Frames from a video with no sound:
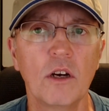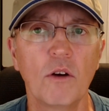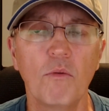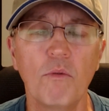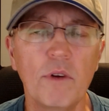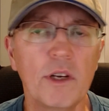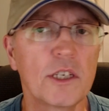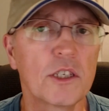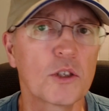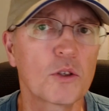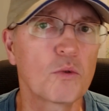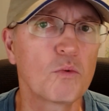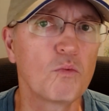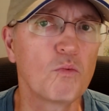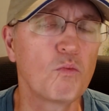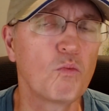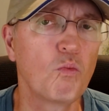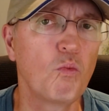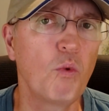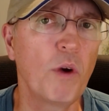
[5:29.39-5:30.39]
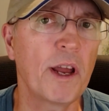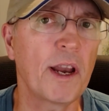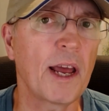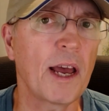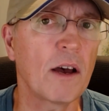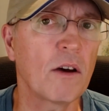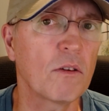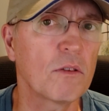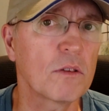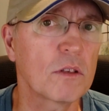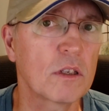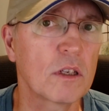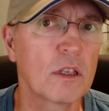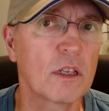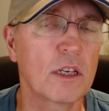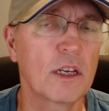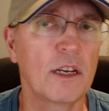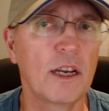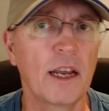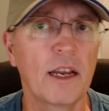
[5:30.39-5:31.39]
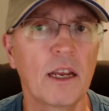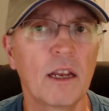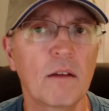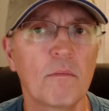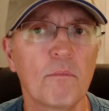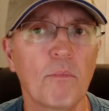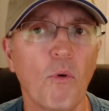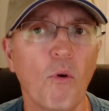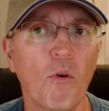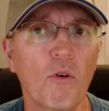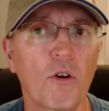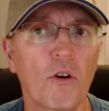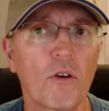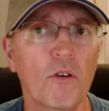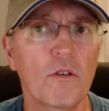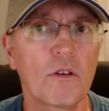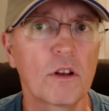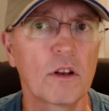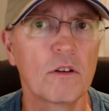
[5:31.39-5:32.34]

we just went out to the Canadian border,